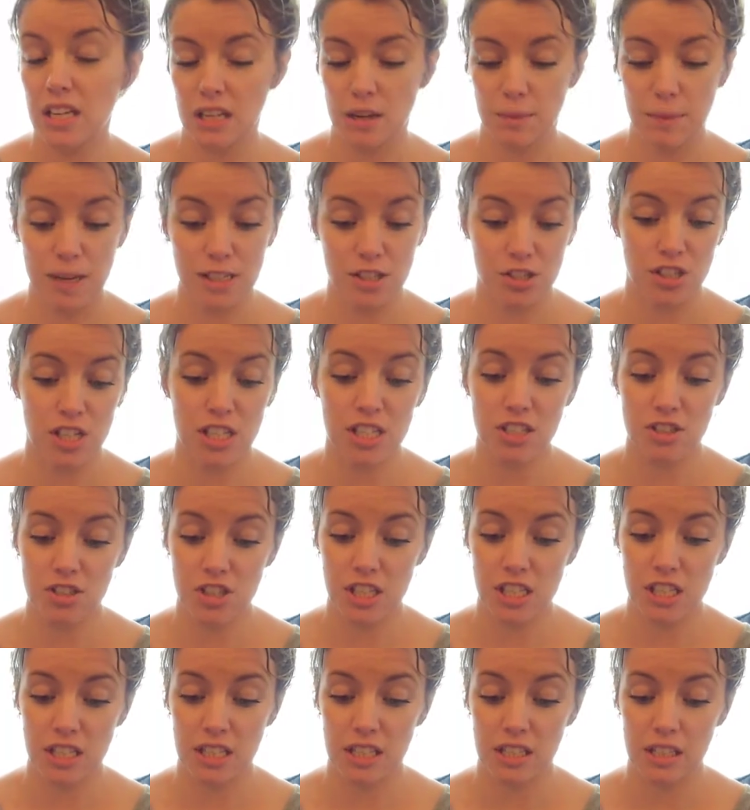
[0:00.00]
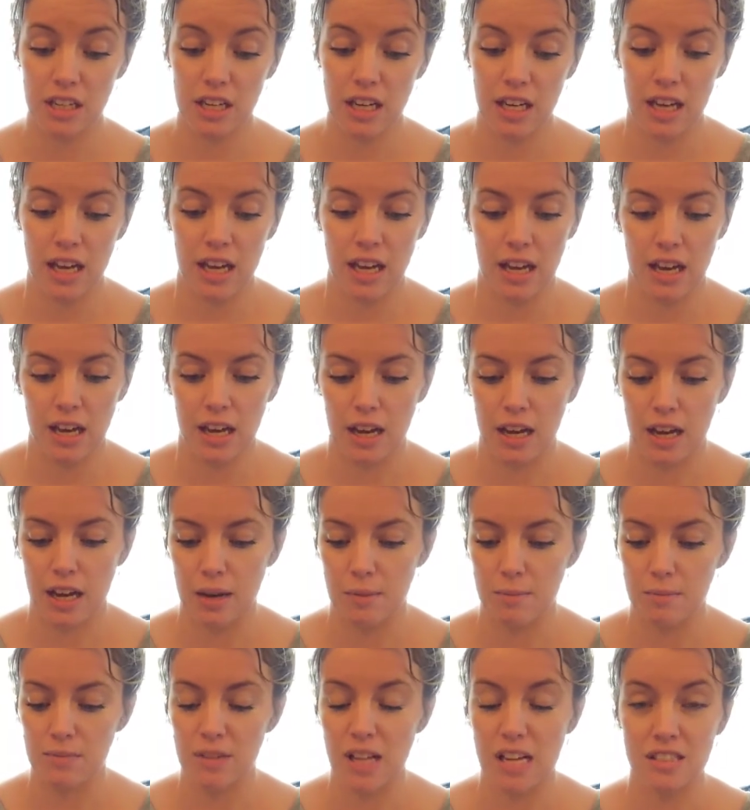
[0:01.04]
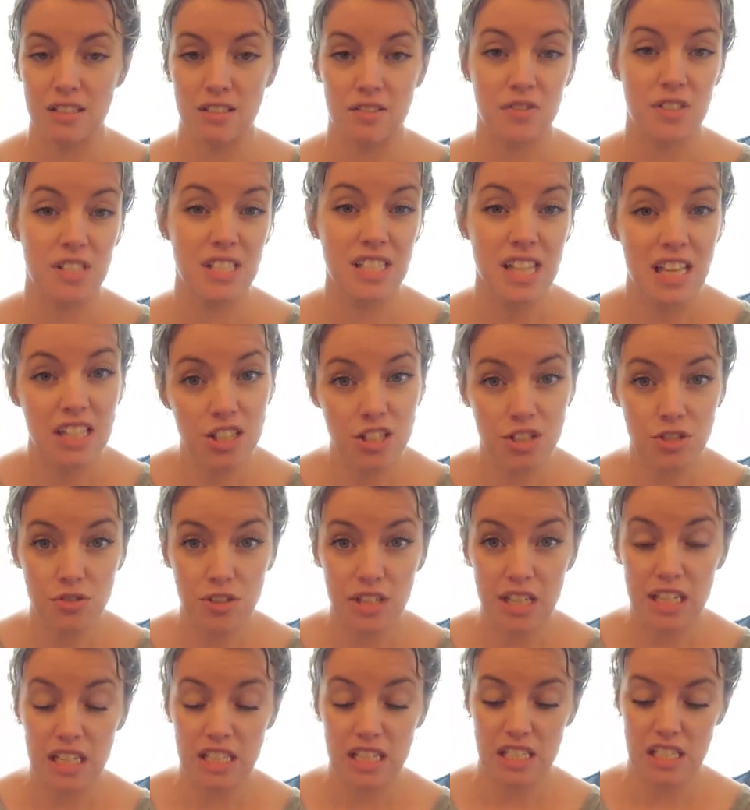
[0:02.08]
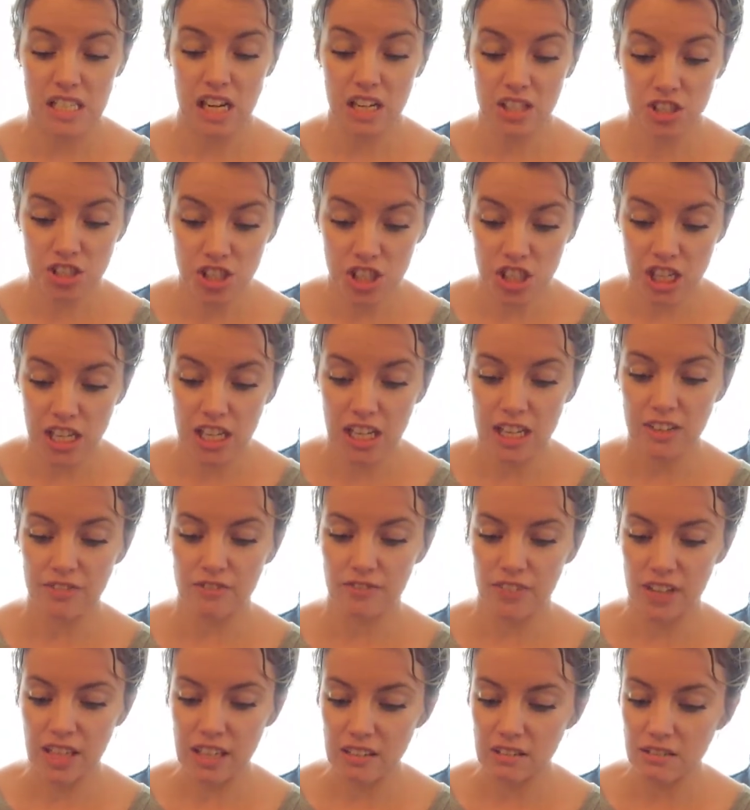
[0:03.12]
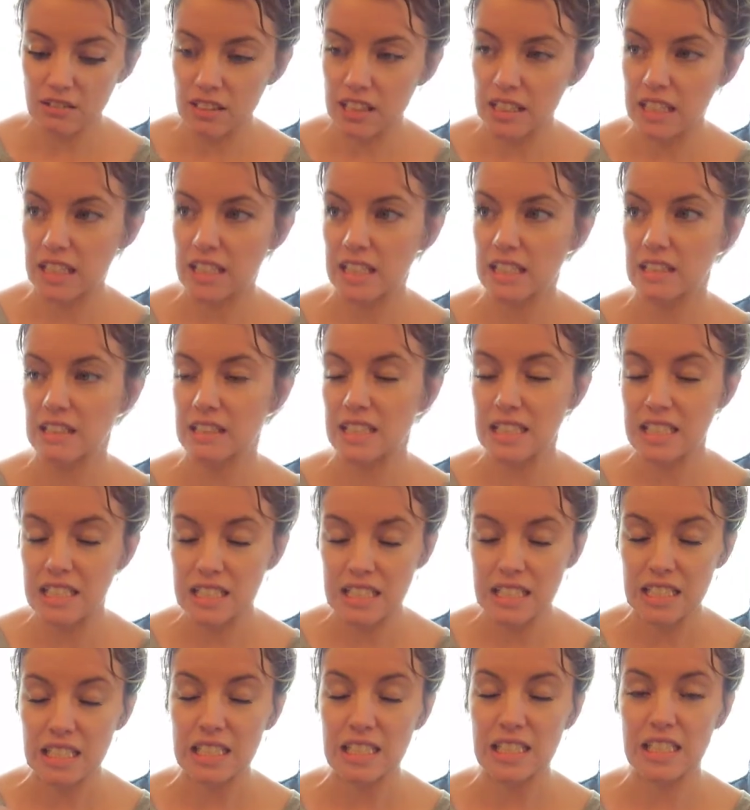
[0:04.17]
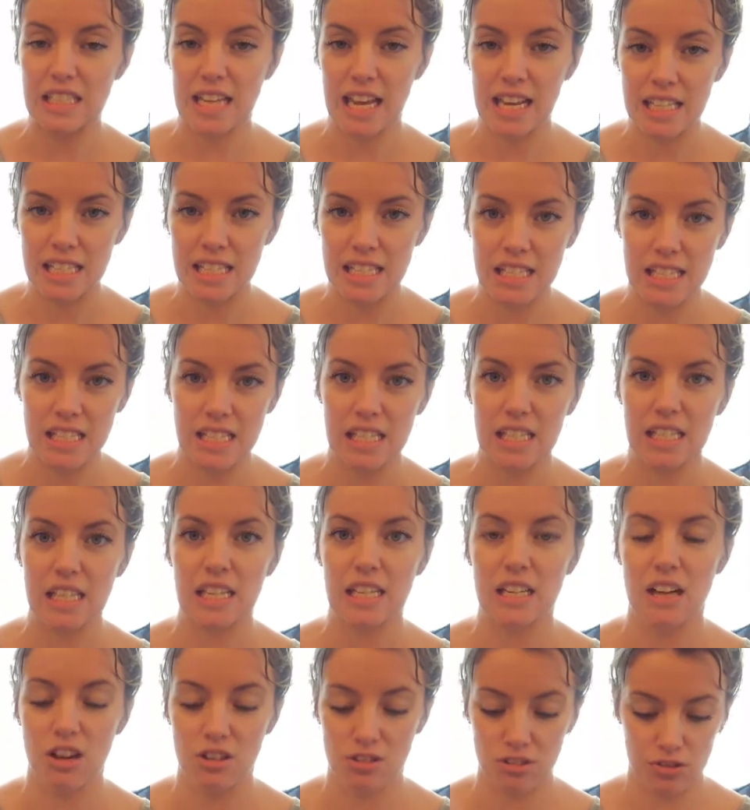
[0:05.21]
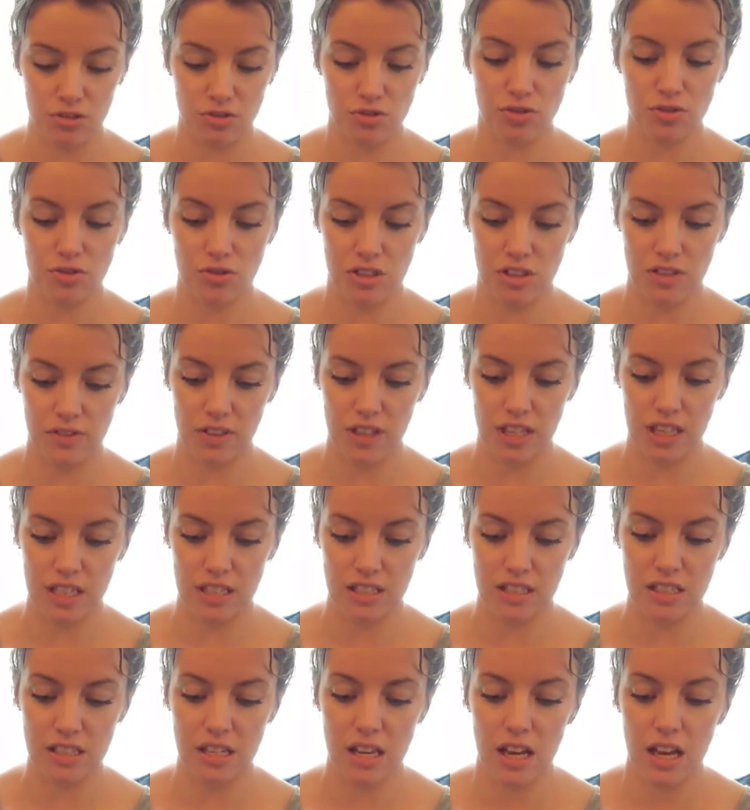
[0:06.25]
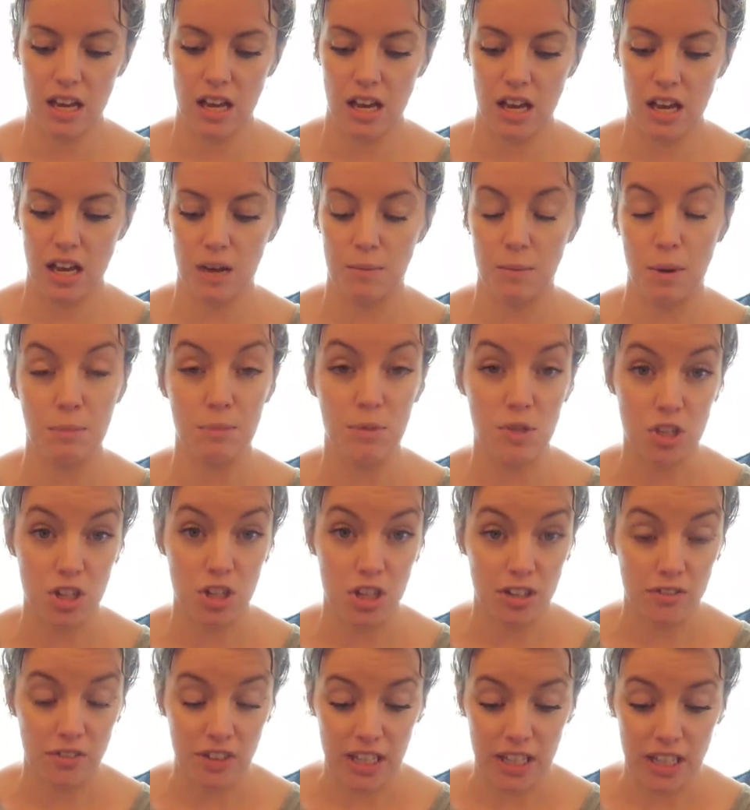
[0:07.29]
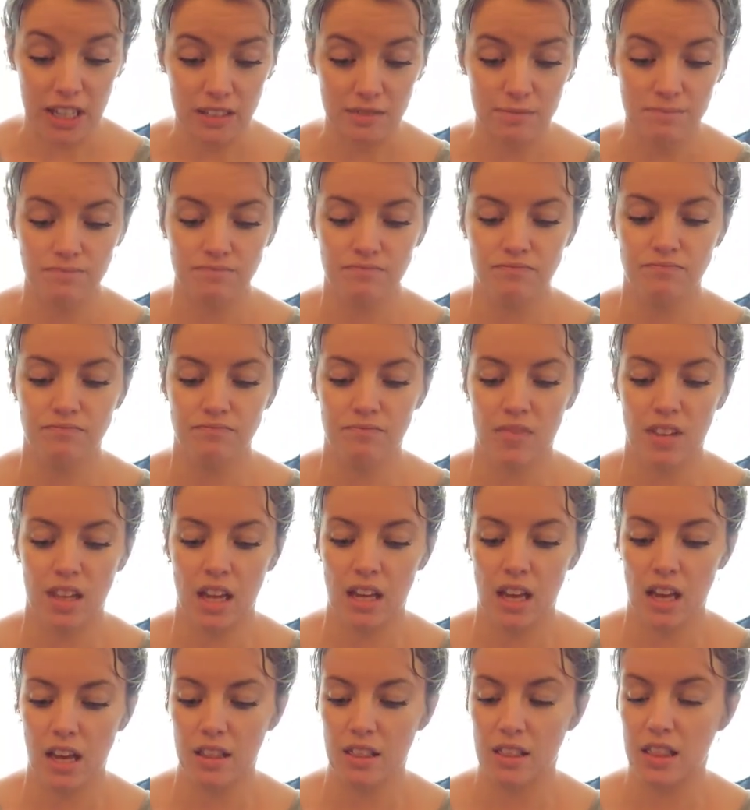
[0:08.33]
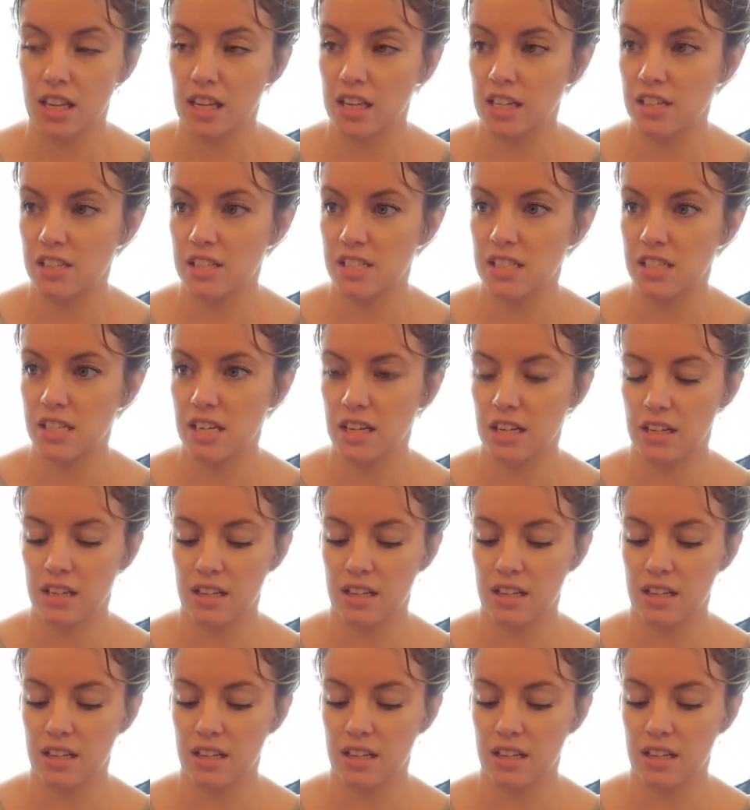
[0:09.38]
and imagination. Lots of sensory, touching, feeling, listening, tasting, all those sorts of things. Observing. There's